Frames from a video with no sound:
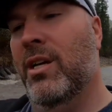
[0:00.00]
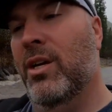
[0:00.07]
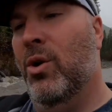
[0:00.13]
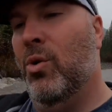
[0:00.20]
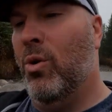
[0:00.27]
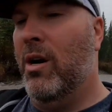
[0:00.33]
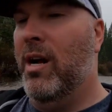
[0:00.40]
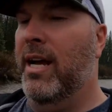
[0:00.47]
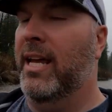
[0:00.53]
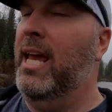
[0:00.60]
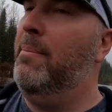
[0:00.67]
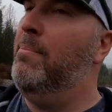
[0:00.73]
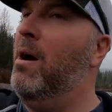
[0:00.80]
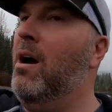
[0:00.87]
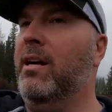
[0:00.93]
We're gonna
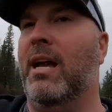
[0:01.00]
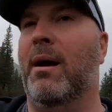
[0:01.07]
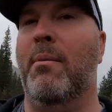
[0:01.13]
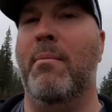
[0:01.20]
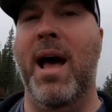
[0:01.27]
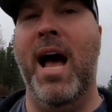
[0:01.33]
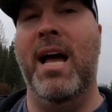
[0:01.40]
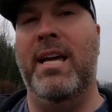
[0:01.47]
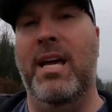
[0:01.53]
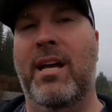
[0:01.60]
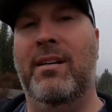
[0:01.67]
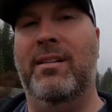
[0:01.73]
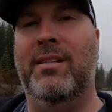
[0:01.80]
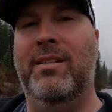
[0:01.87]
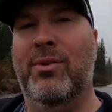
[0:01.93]
keep on coming at you
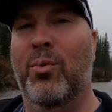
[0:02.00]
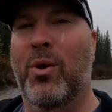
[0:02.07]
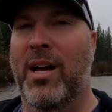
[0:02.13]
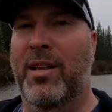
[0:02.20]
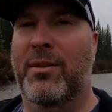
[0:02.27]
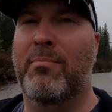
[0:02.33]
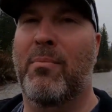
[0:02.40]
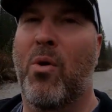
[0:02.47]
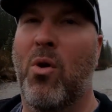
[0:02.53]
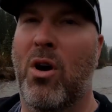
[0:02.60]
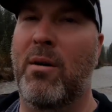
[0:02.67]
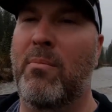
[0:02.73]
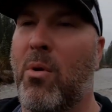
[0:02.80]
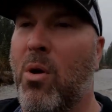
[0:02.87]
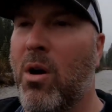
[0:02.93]
with more
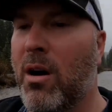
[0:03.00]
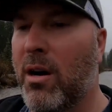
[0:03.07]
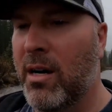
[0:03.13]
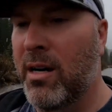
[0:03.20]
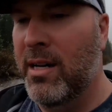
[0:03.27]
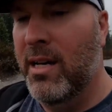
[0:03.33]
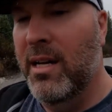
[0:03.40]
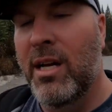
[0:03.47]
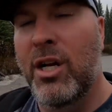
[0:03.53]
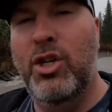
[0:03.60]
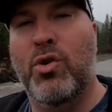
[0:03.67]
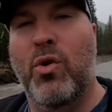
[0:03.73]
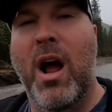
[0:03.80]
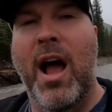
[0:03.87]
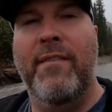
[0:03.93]
and more
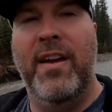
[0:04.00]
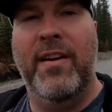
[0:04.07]
driving